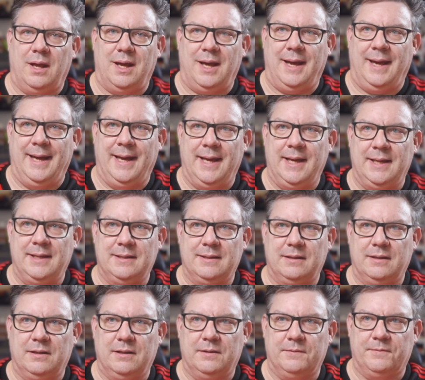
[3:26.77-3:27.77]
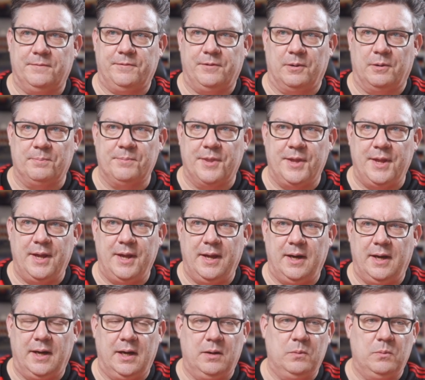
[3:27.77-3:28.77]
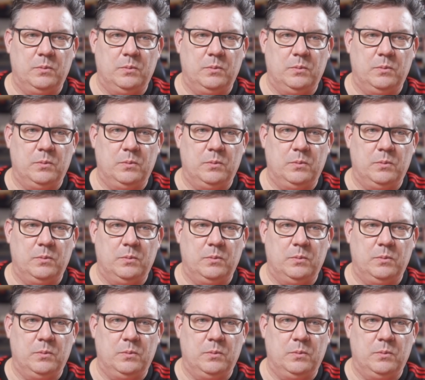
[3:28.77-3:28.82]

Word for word: and uh, from there,